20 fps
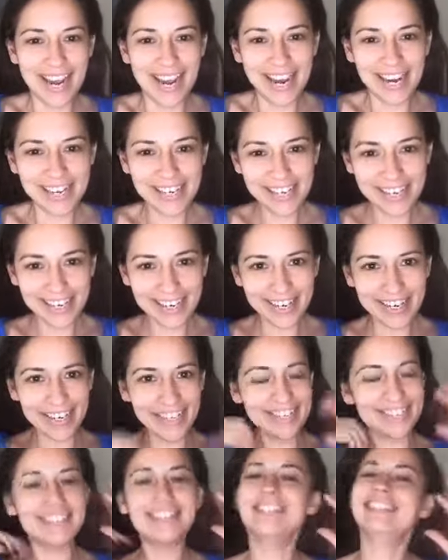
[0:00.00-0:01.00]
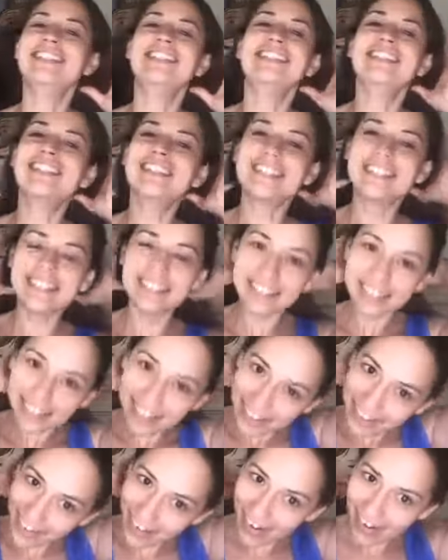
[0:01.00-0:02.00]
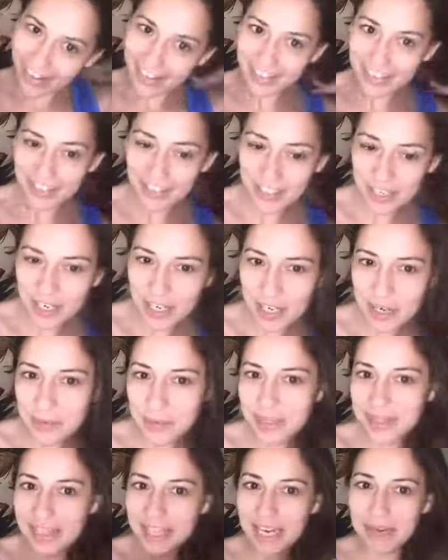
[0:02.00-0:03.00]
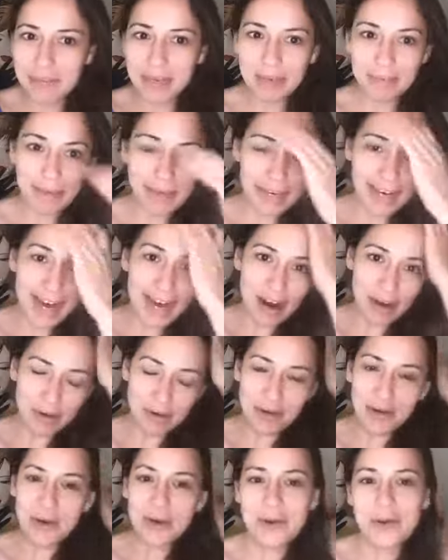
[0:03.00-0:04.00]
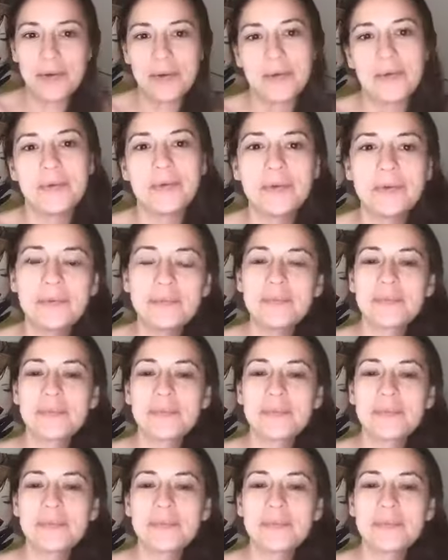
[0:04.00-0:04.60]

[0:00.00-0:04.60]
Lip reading: Hi guys, this is Jessica Garza with Limelight by Alcone.